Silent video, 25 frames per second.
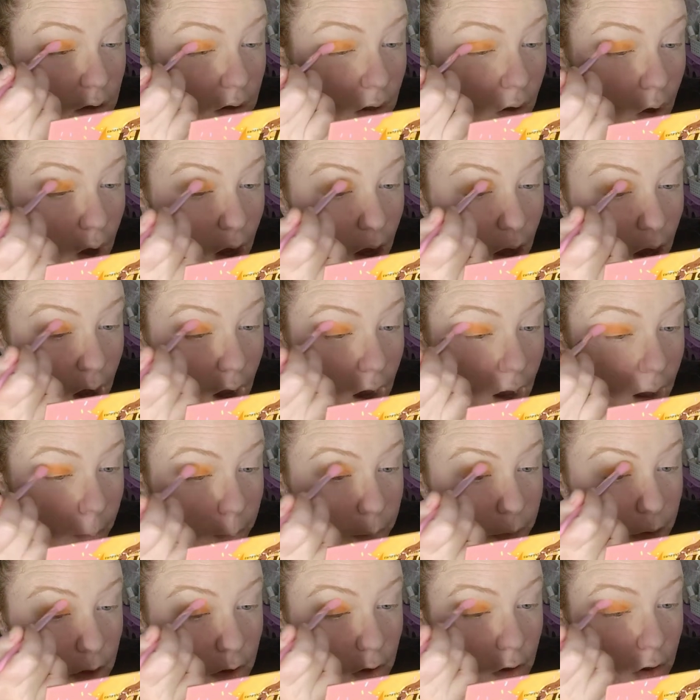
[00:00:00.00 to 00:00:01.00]
Now,
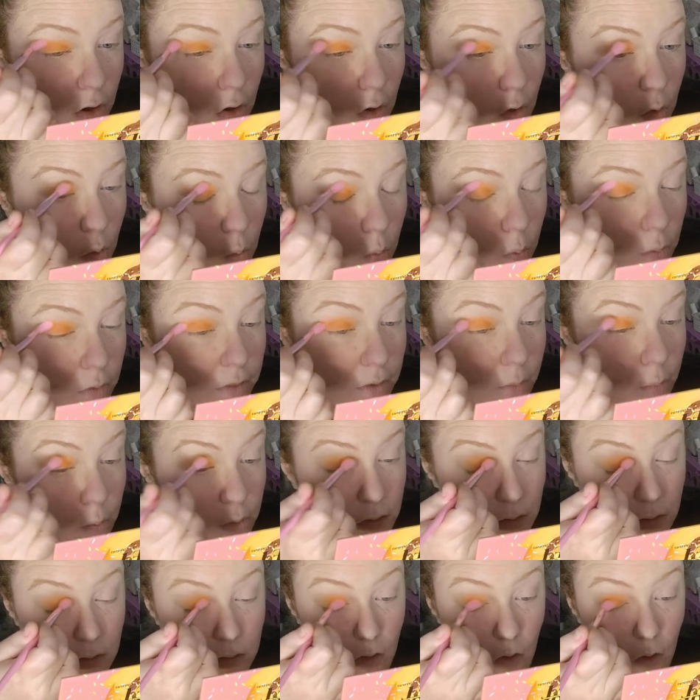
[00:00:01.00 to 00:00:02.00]
I'm going to go with it was
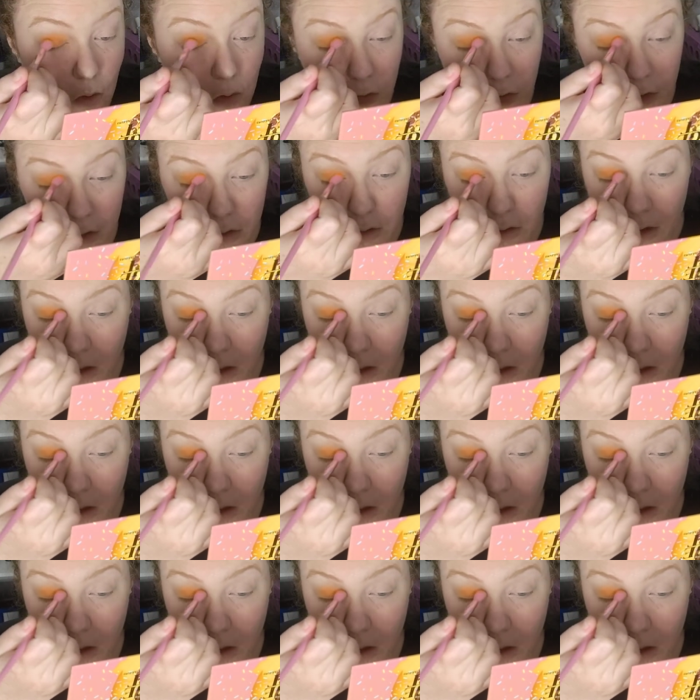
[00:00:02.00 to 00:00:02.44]
assault.